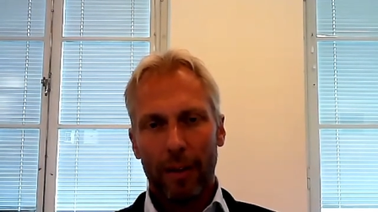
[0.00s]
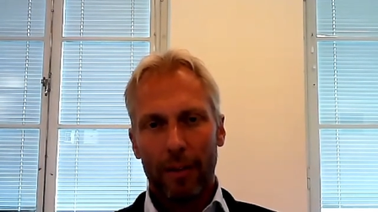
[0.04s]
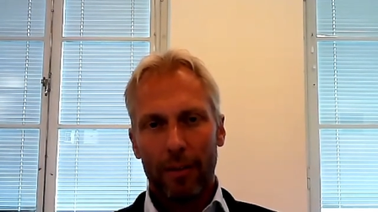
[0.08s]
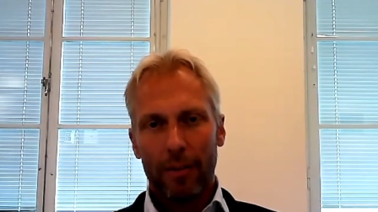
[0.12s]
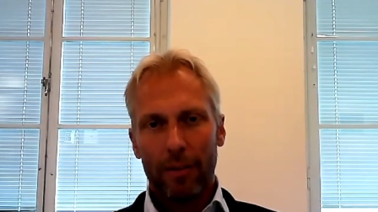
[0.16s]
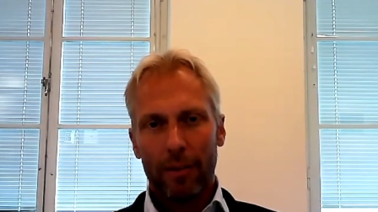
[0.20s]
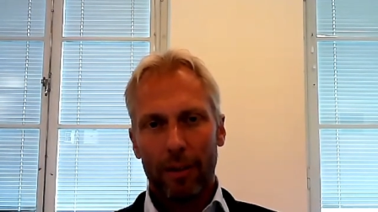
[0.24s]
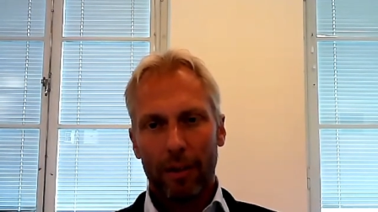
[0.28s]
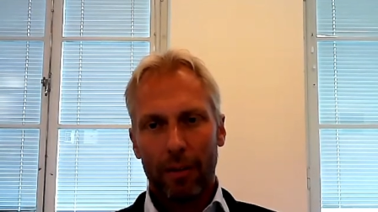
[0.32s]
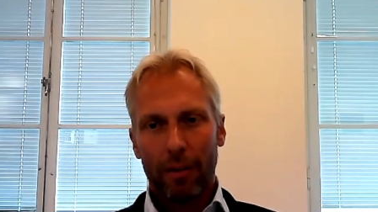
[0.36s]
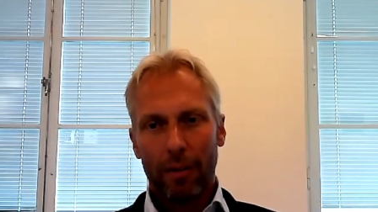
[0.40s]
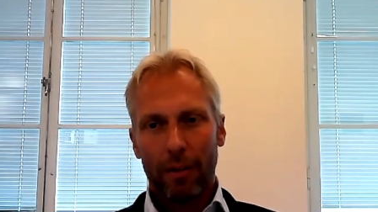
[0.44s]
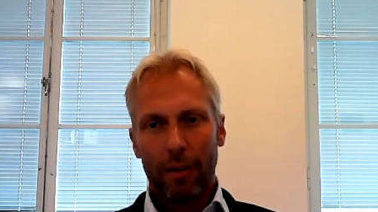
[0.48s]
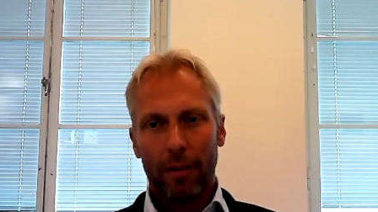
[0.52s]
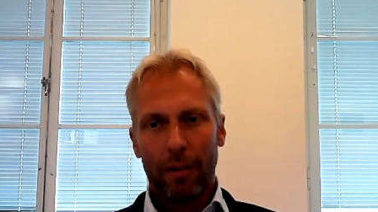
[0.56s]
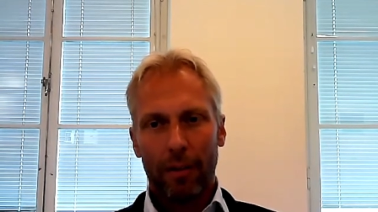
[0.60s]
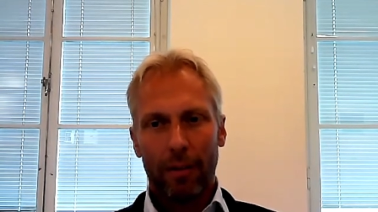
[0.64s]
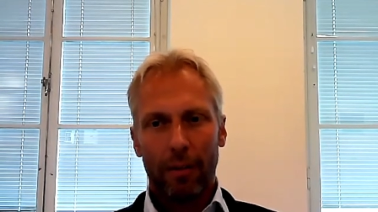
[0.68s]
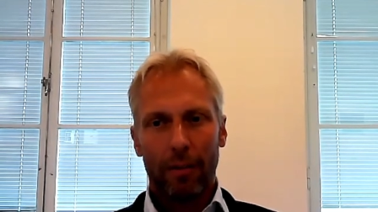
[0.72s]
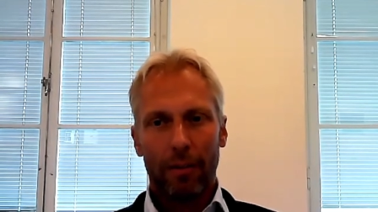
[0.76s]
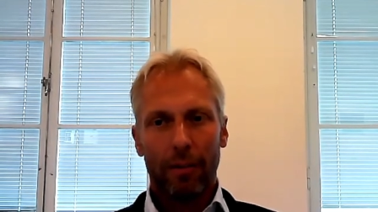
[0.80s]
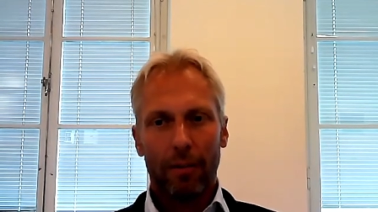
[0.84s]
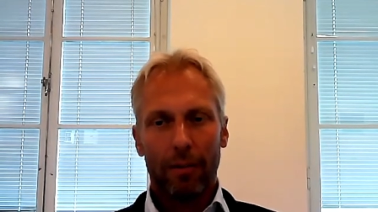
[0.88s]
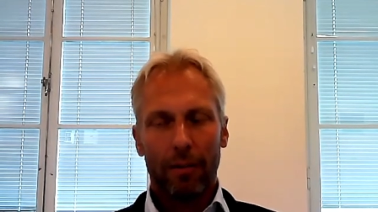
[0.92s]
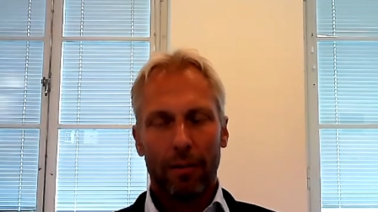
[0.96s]
So I think
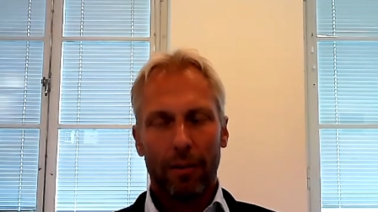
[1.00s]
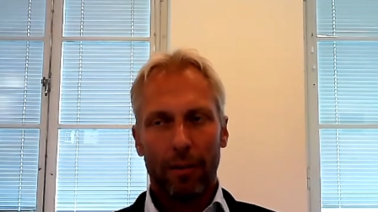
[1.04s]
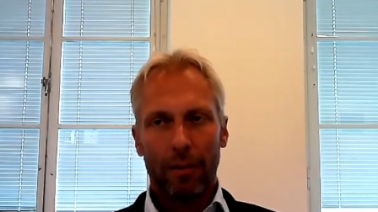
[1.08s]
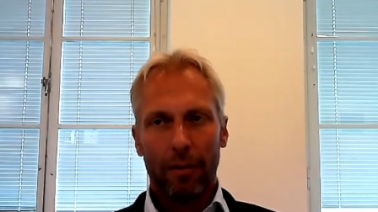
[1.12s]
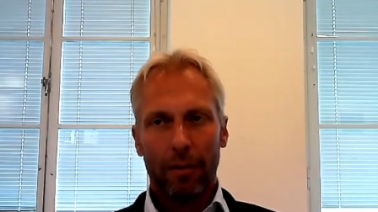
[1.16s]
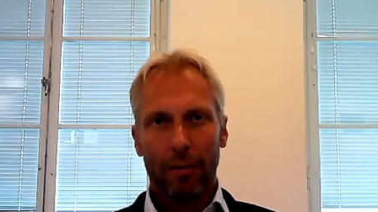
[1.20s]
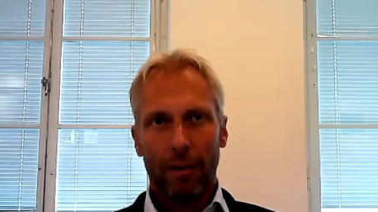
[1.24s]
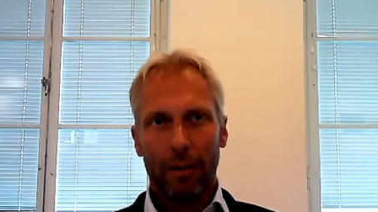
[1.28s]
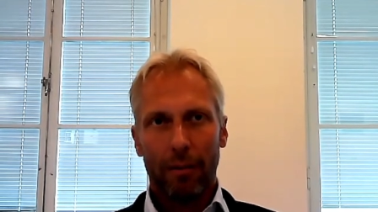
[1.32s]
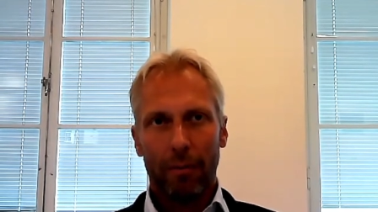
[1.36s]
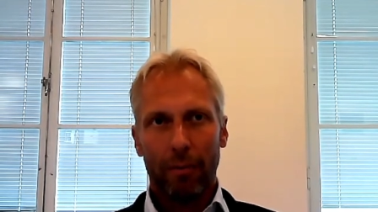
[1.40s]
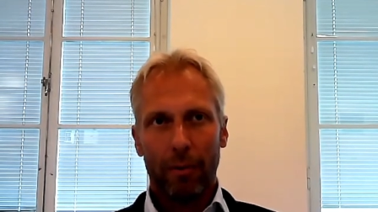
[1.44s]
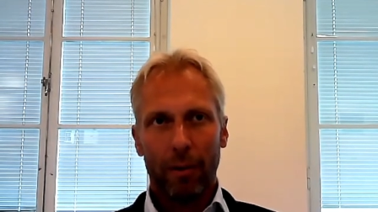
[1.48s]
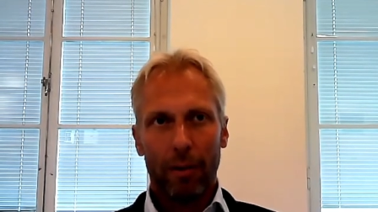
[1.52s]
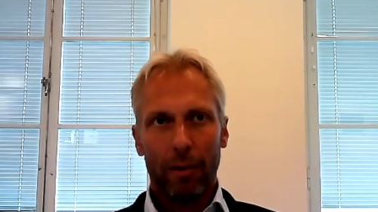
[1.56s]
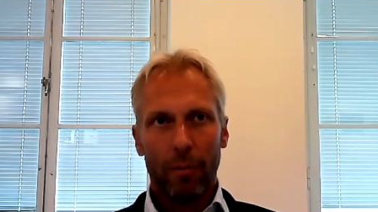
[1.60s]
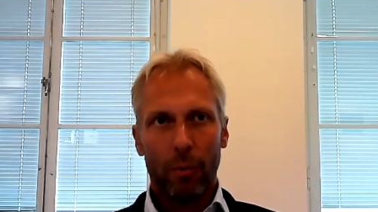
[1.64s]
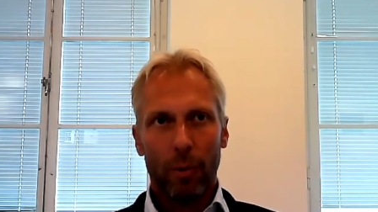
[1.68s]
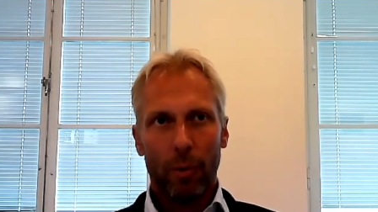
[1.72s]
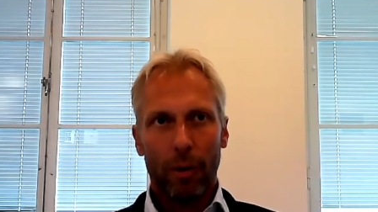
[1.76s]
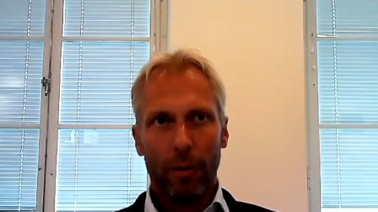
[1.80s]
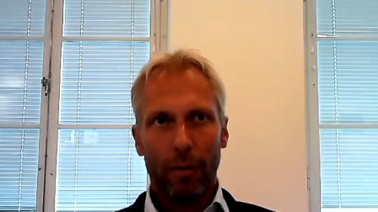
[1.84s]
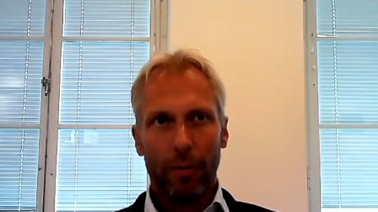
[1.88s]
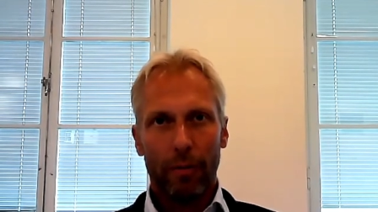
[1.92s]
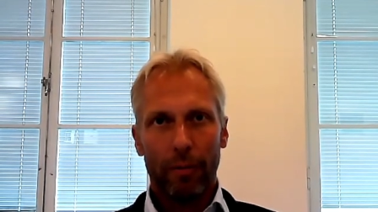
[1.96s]
it's uh, definitely
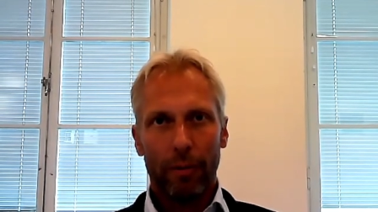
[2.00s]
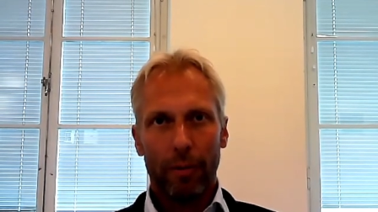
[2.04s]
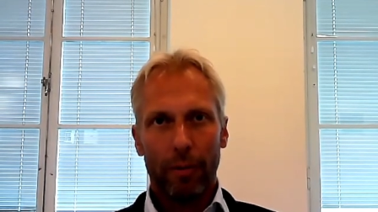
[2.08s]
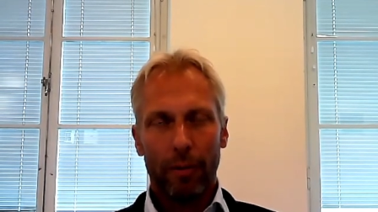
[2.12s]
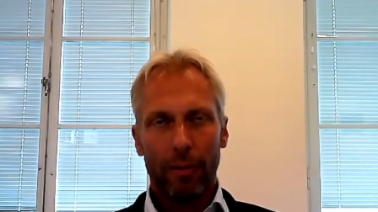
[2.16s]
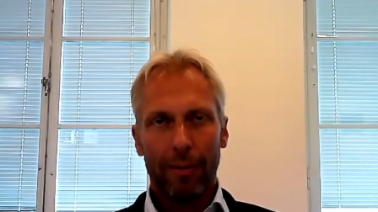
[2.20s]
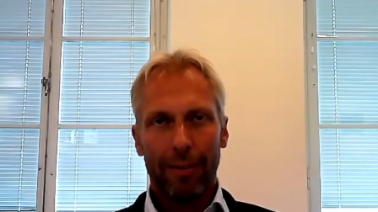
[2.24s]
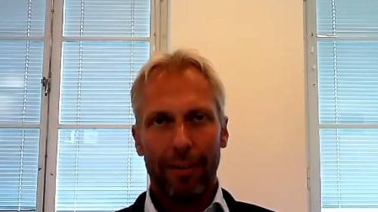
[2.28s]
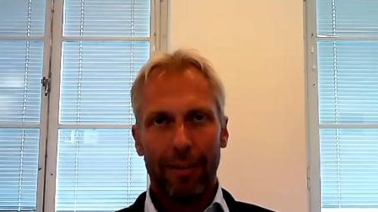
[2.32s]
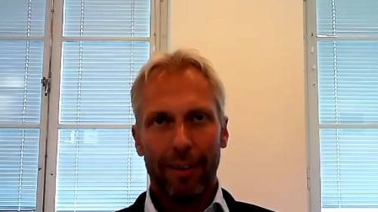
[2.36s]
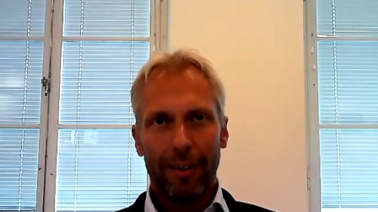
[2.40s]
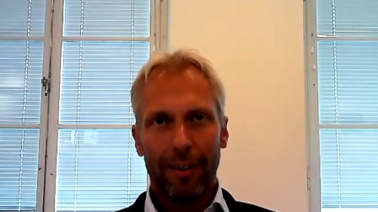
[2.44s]
one of the